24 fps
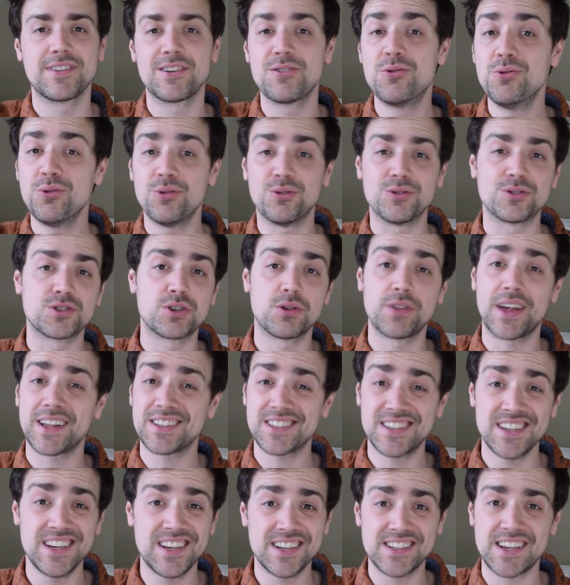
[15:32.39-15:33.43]
Cool, so that's
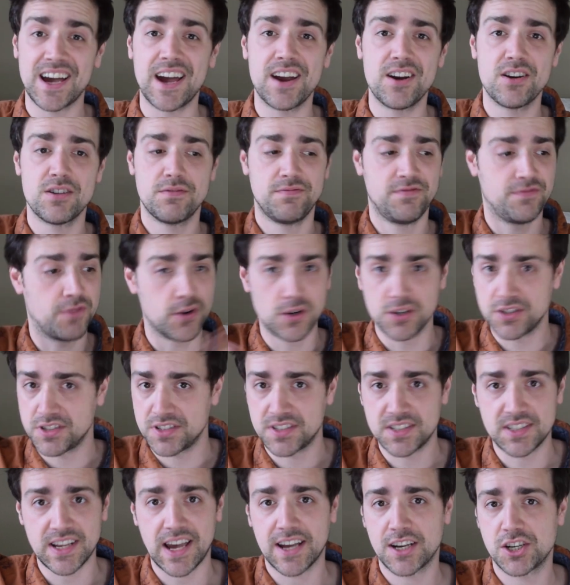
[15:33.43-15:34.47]
the entire first
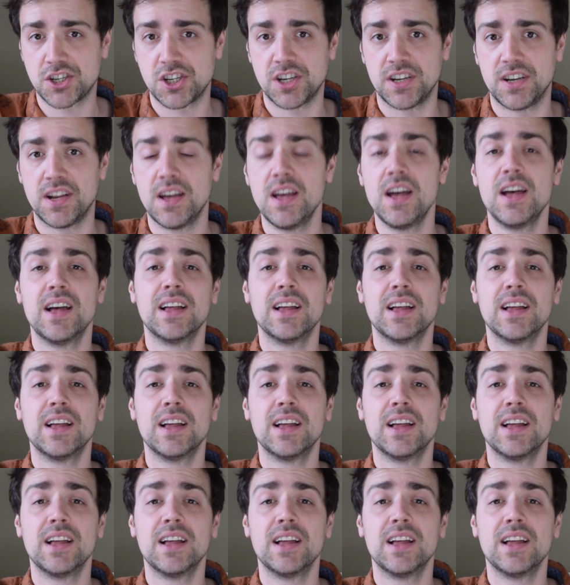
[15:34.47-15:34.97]
section.